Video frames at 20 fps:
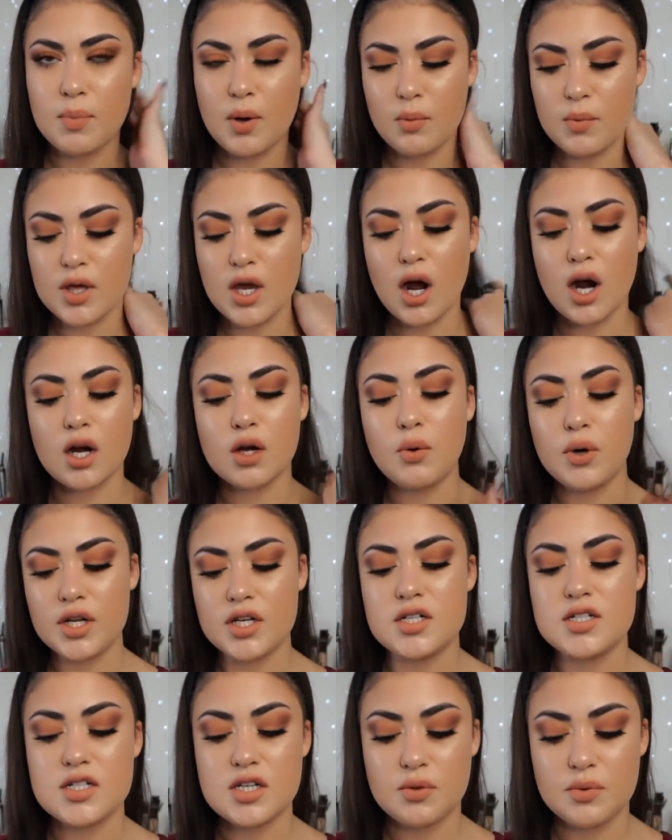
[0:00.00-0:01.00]
but we are
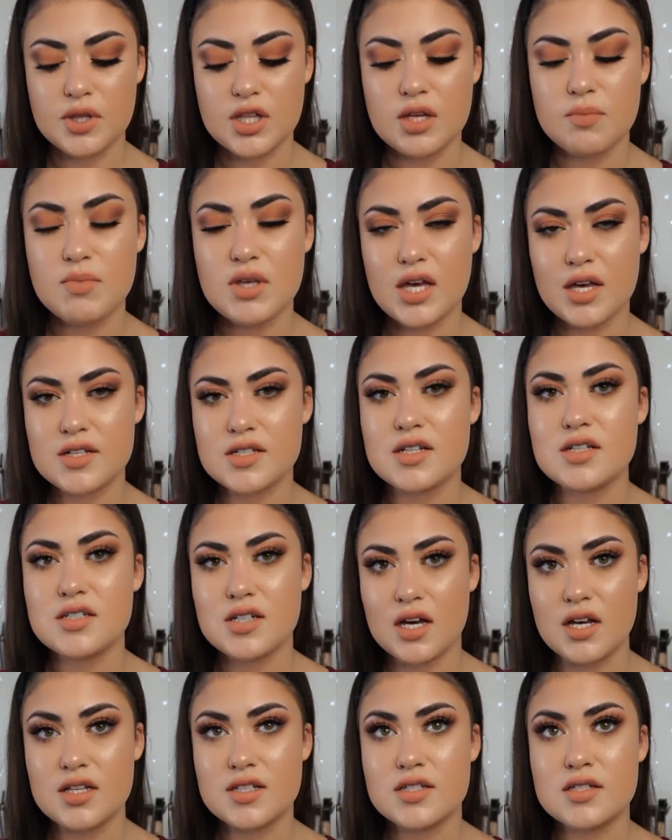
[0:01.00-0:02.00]
going to deal with it because it
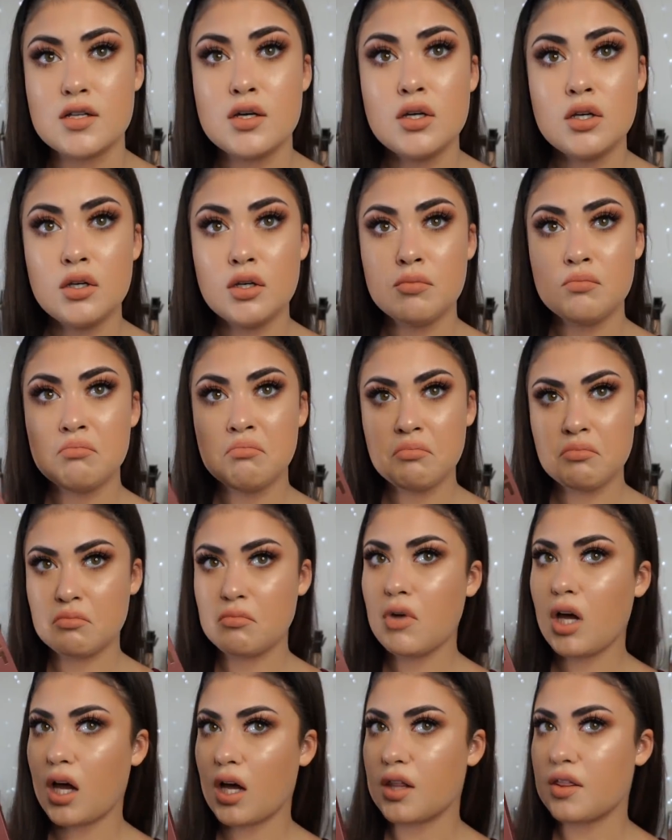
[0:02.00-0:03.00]
does,
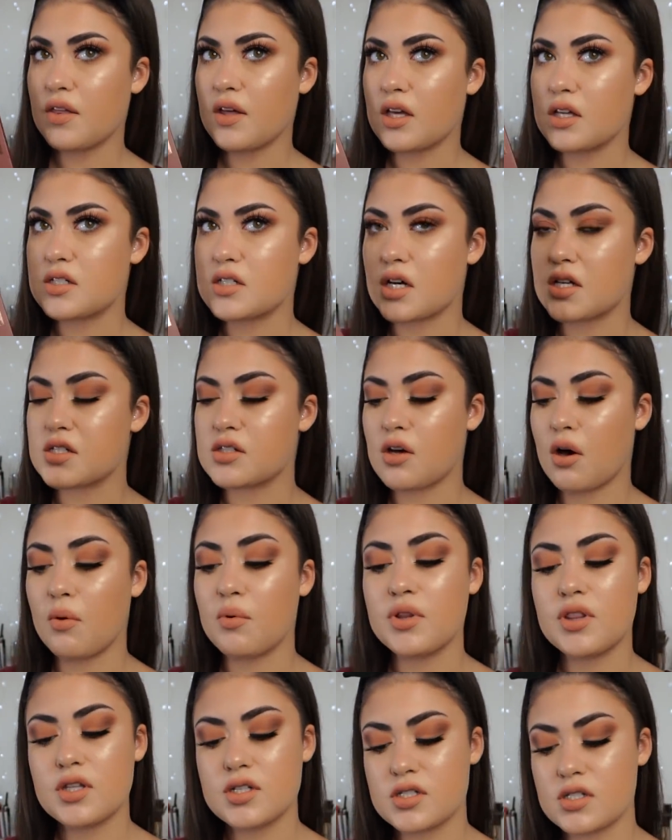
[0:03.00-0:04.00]
I think it does go
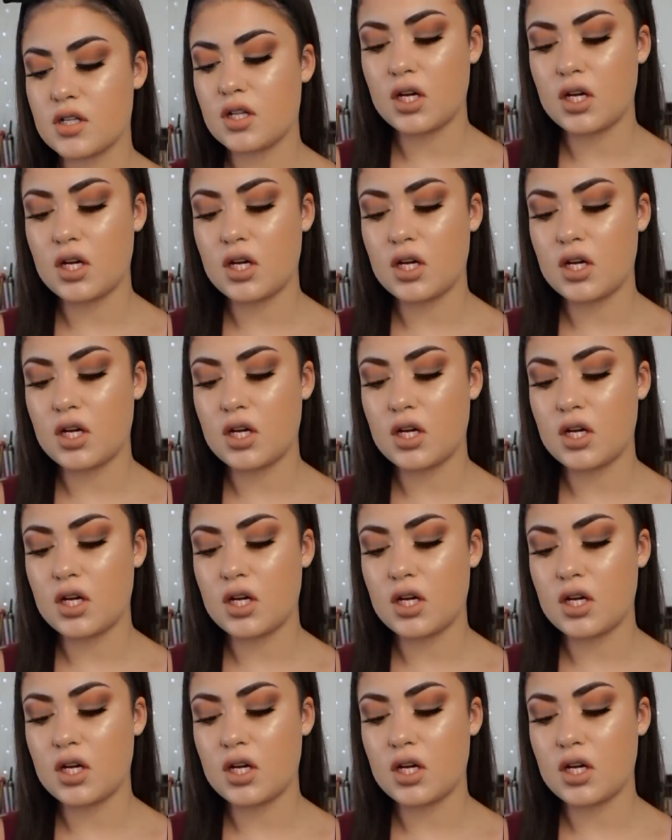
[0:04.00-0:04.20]
with this